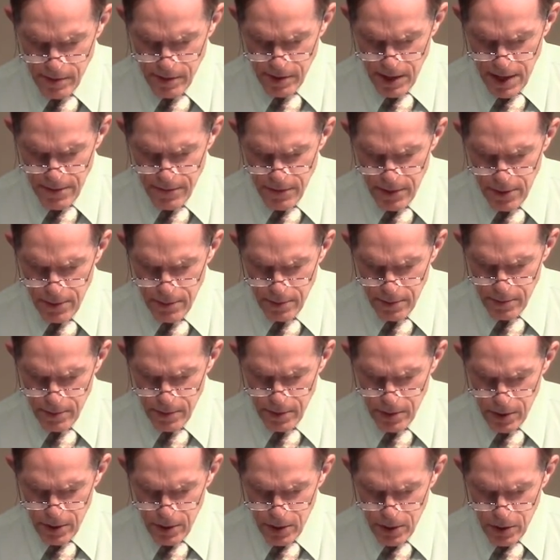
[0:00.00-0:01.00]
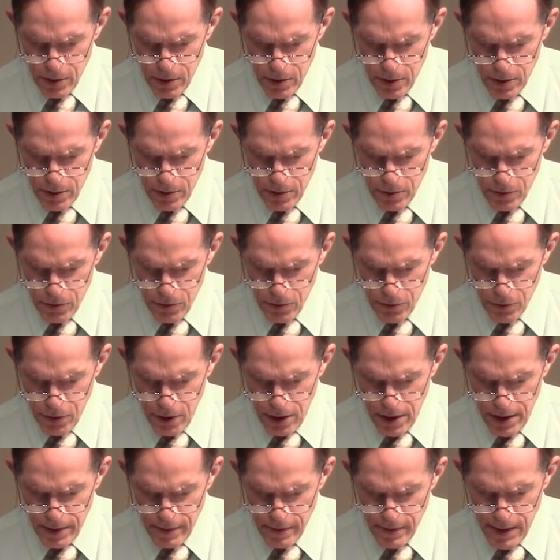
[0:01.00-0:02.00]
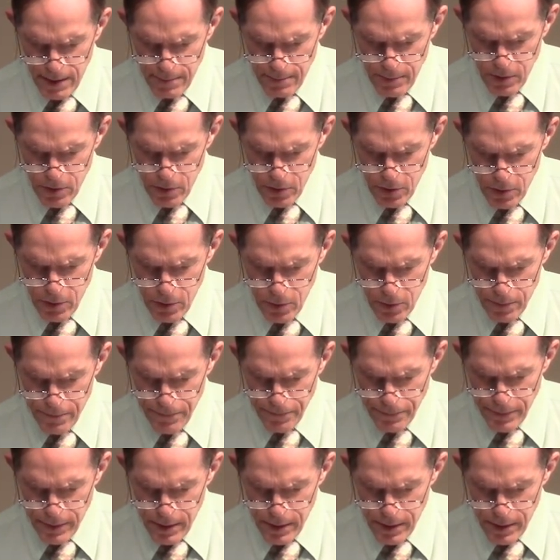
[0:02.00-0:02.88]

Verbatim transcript: Savior, you're drawing them to